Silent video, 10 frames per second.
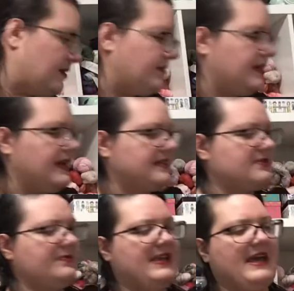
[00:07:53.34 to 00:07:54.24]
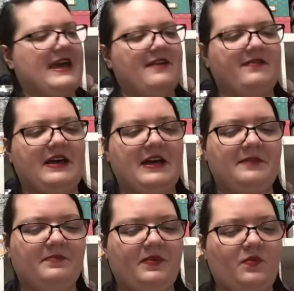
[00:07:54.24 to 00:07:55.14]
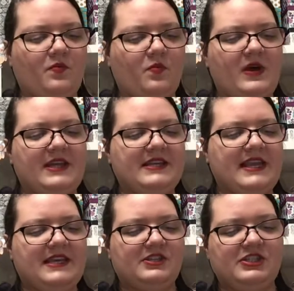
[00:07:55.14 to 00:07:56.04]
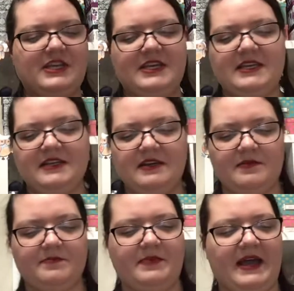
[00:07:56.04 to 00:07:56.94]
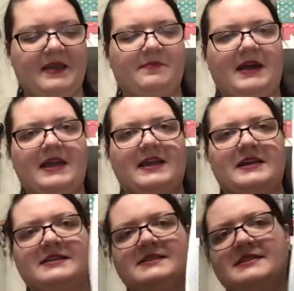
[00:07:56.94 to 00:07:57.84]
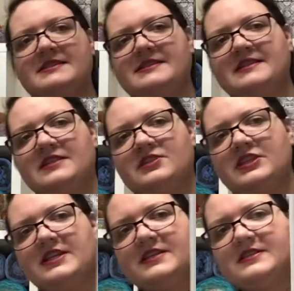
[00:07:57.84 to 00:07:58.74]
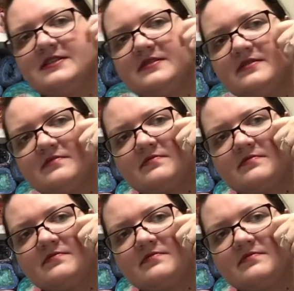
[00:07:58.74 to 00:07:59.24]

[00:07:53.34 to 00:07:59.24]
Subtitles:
Next we have up One Nation by Bygone Stitches.